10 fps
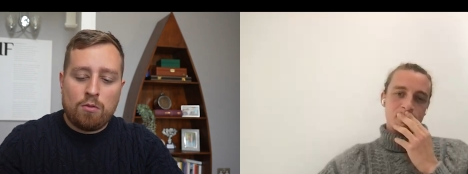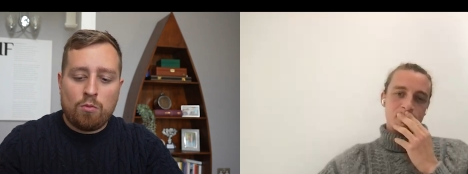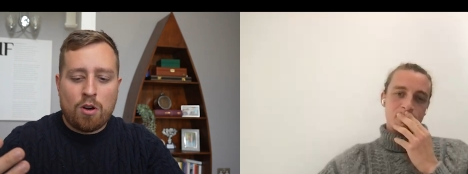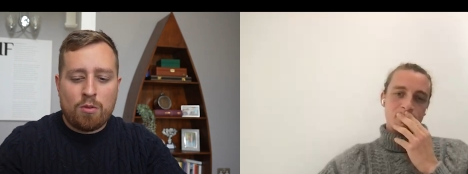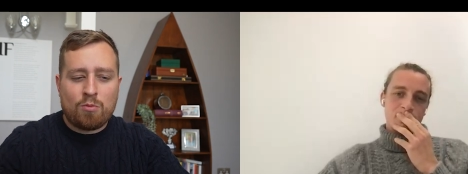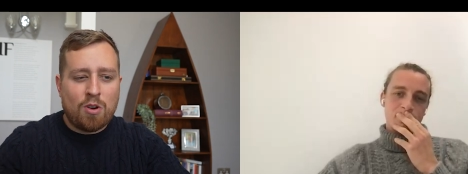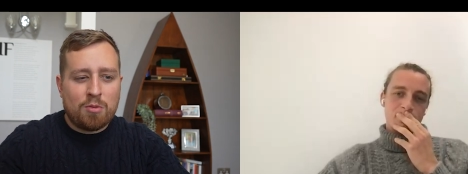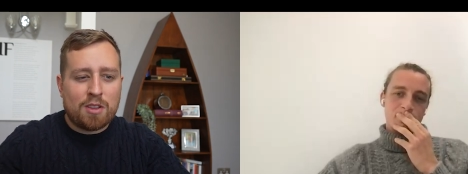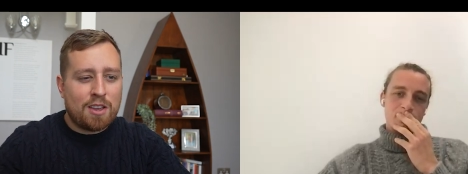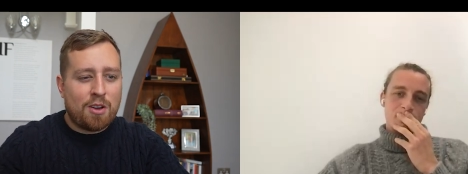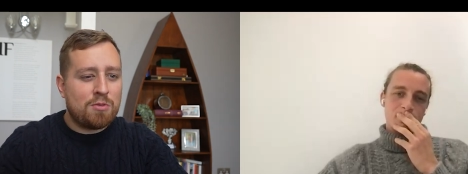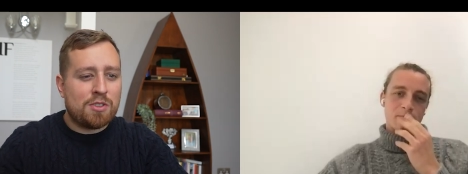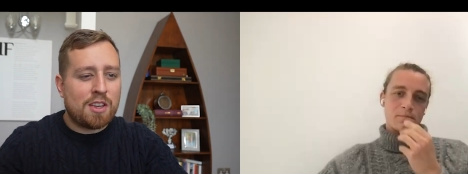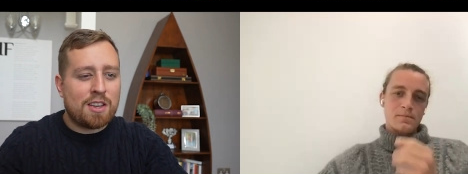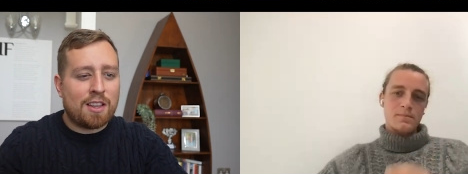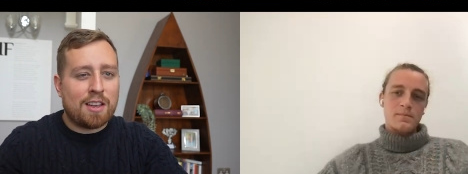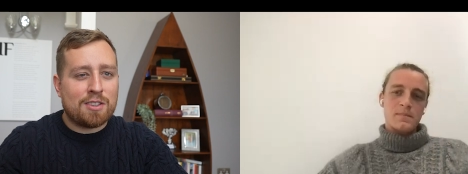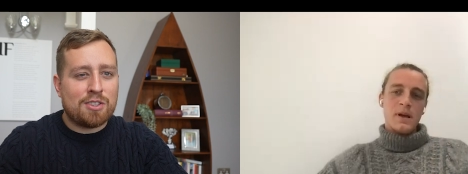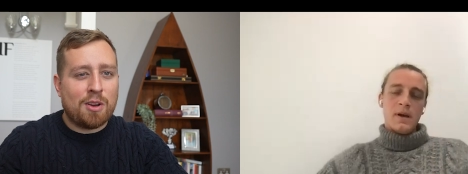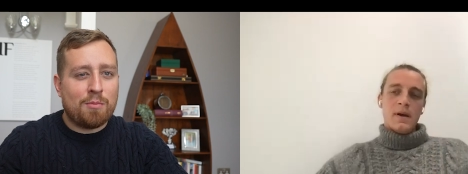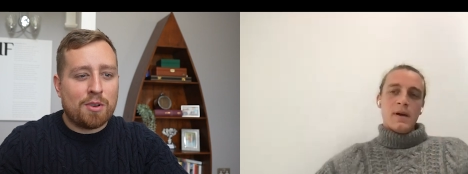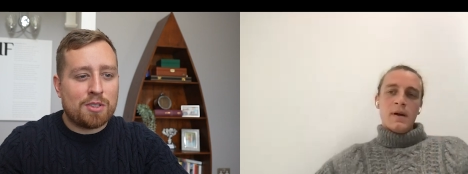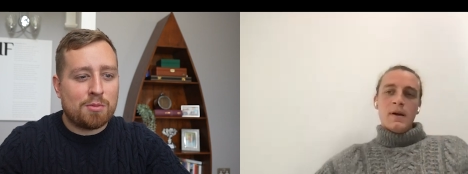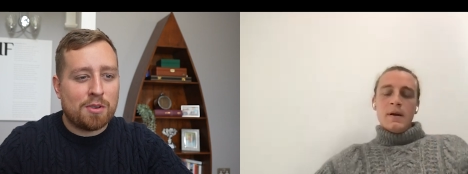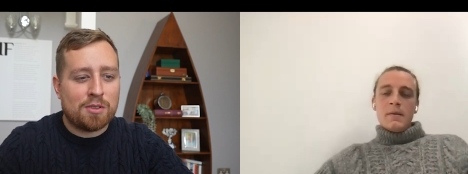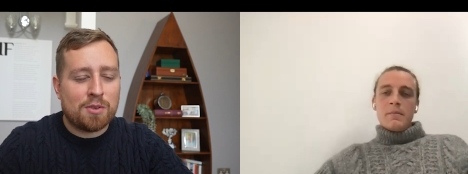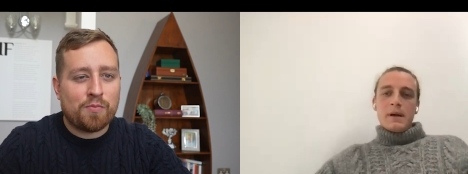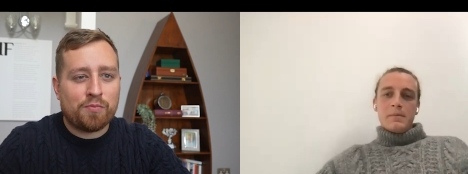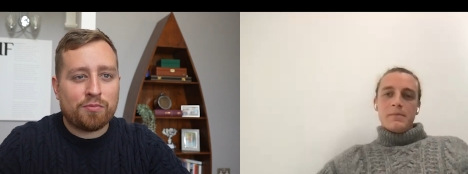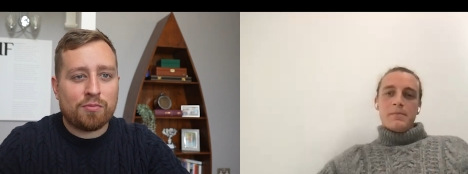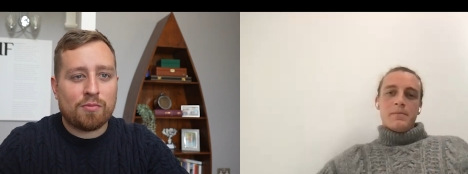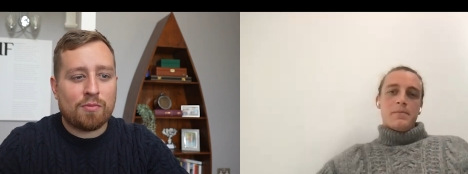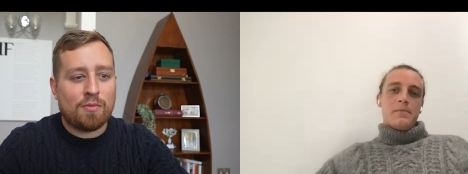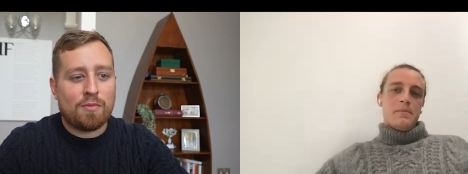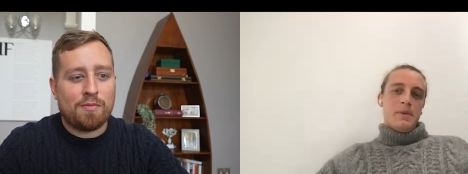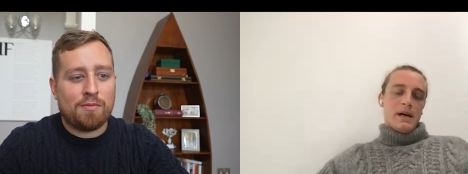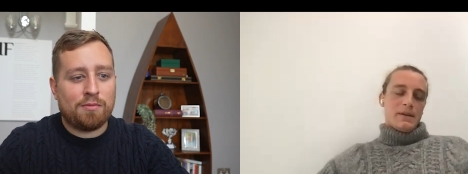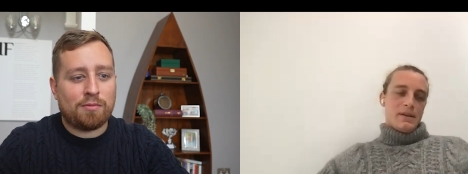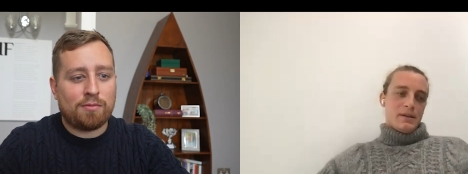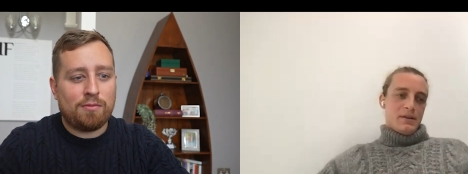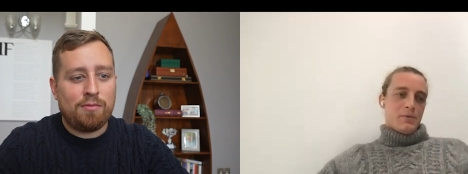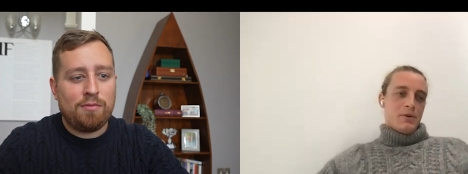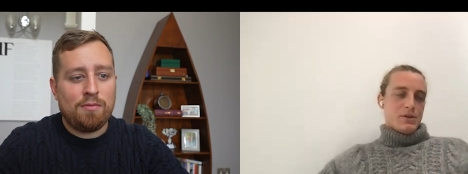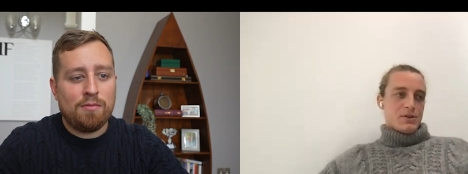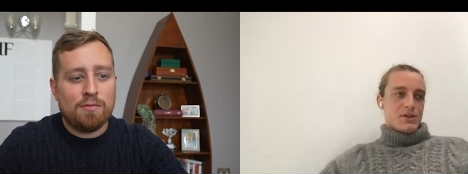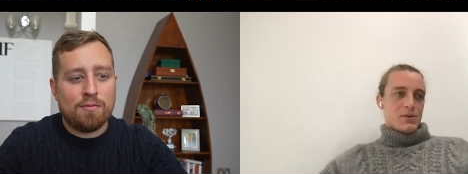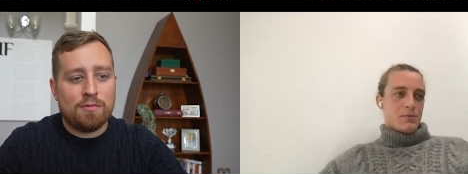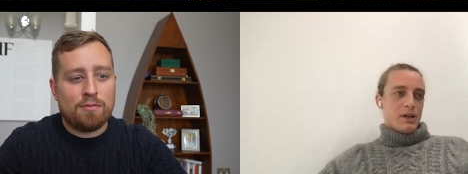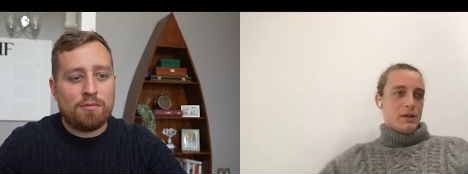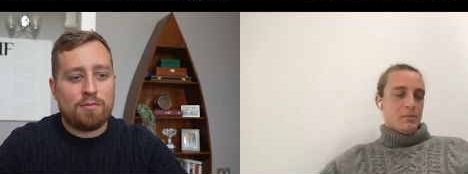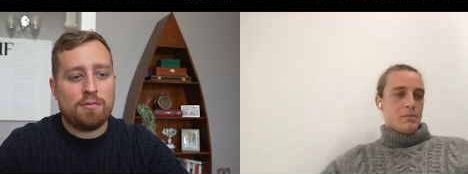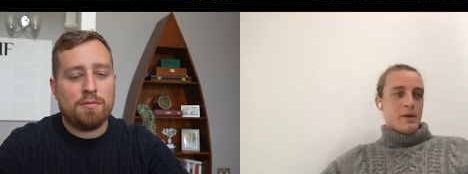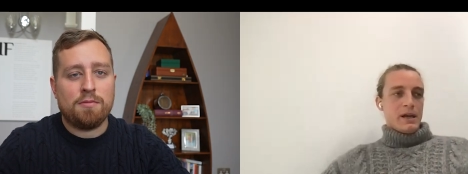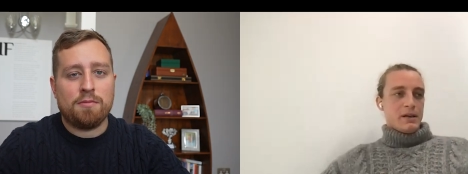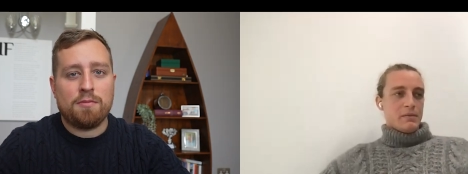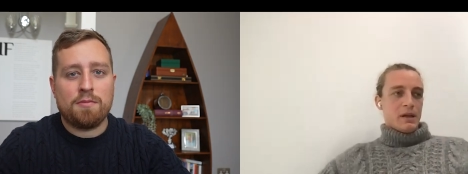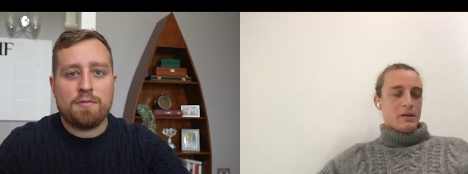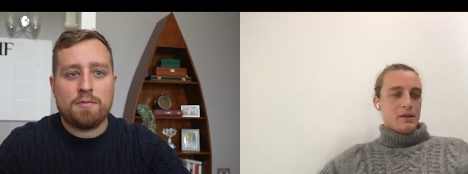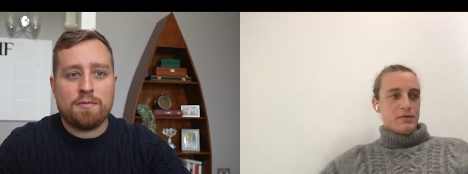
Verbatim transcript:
Speaker 1: why, why would they go take that jump, I suppose?
Speaker 2: But the, the reasons are really many and